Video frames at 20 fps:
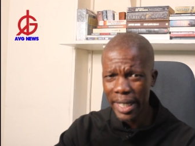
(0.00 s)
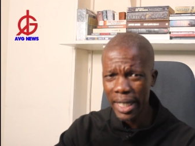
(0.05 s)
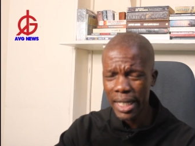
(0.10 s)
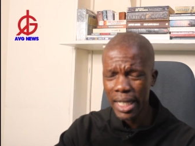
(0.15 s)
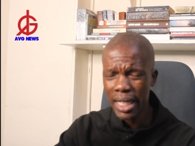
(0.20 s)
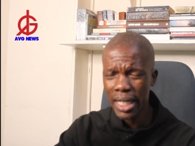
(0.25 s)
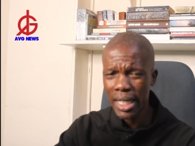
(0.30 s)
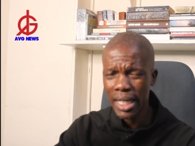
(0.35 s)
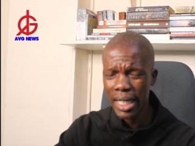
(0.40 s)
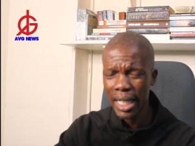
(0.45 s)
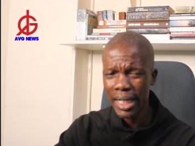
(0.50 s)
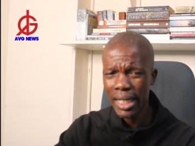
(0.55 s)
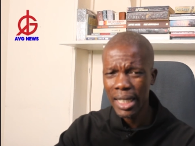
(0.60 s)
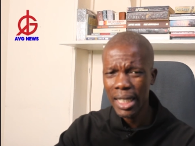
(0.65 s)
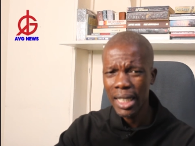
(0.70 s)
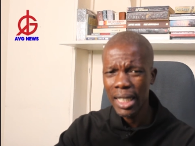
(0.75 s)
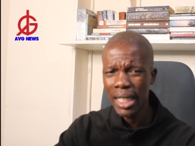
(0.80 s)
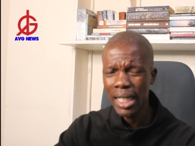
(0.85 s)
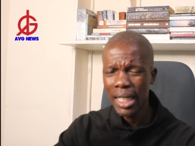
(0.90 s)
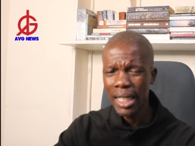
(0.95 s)
getting is that
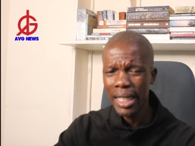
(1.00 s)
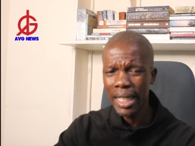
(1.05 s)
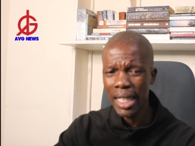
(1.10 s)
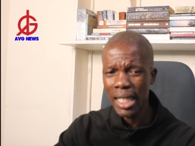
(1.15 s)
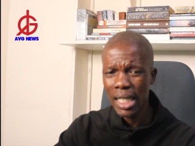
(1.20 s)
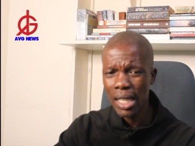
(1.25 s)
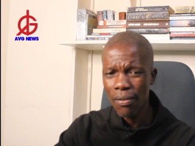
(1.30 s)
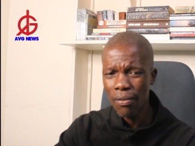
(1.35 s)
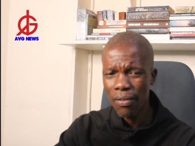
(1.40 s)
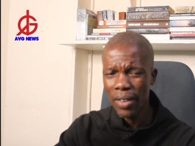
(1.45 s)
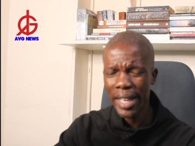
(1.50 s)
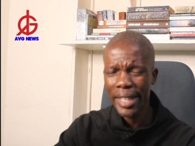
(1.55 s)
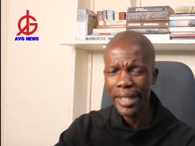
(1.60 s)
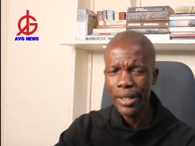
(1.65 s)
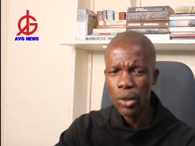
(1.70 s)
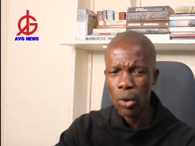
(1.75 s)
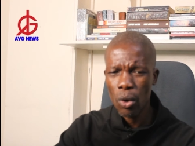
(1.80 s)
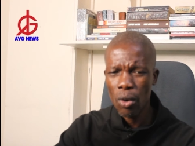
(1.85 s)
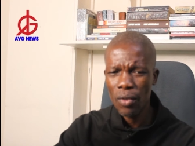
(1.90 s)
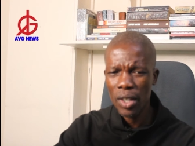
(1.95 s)
there is a
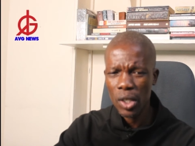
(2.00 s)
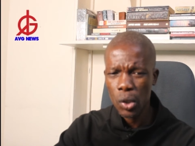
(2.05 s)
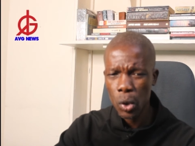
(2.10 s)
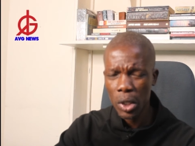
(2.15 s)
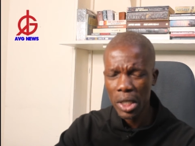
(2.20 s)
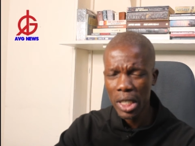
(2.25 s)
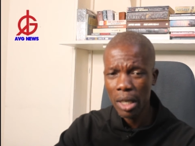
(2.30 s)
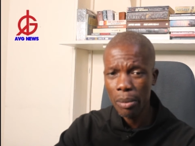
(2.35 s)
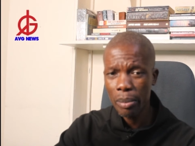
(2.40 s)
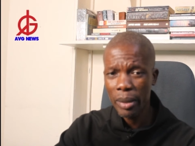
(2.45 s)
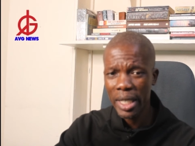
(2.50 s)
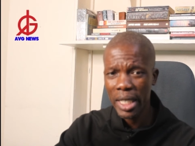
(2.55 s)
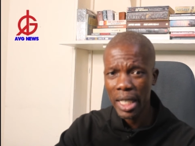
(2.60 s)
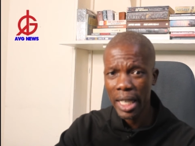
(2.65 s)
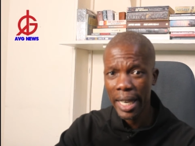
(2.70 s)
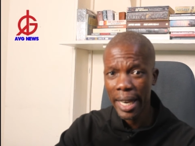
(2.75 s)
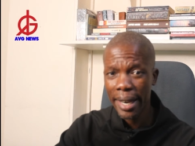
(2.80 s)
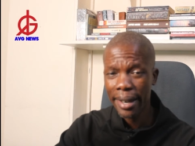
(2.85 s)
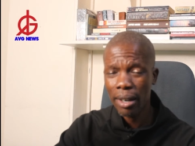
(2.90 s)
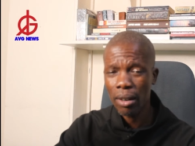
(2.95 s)
fight over social
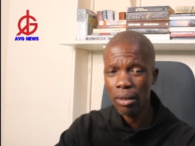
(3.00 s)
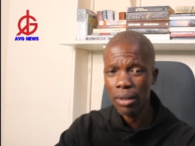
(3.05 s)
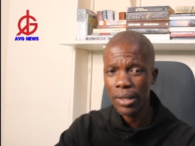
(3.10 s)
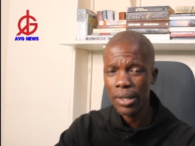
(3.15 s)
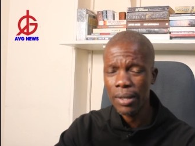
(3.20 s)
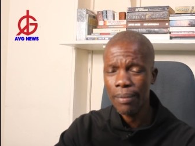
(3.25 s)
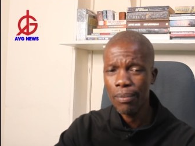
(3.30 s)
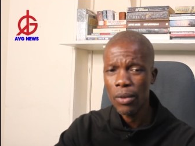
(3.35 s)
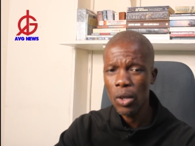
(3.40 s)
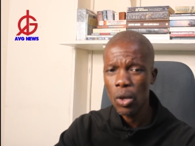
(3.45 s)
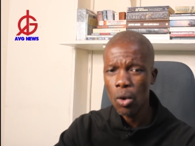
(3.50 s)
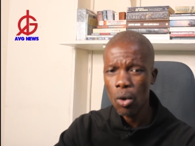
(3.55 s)
media handles